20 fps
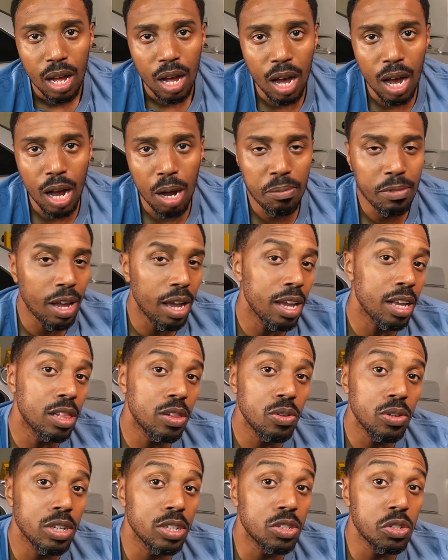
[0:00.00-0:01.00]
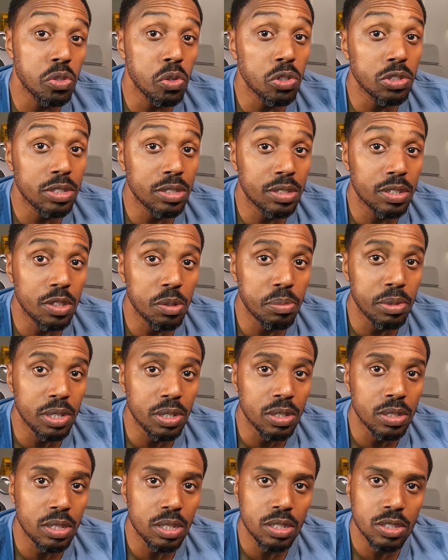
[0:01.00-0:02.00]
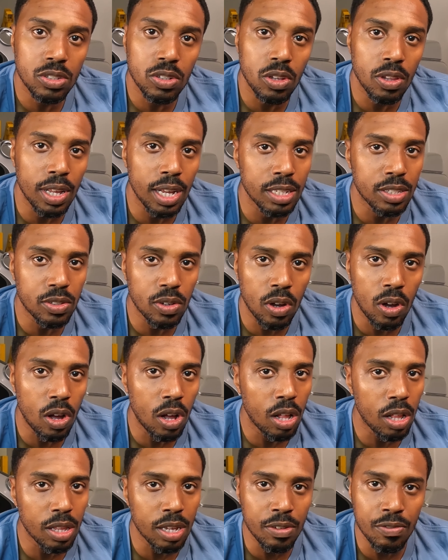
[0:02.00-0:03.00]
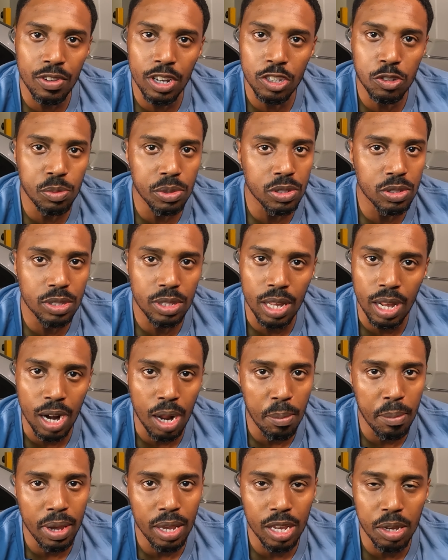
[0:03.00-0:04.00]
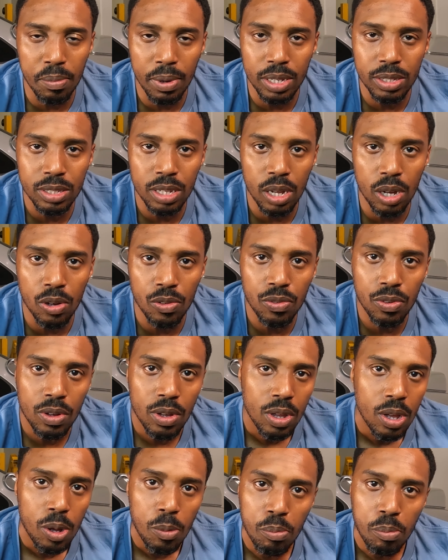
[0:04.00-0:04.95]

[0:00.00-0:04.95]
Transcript: I'm not including tools into the build, so that's all investments that I'm making myself.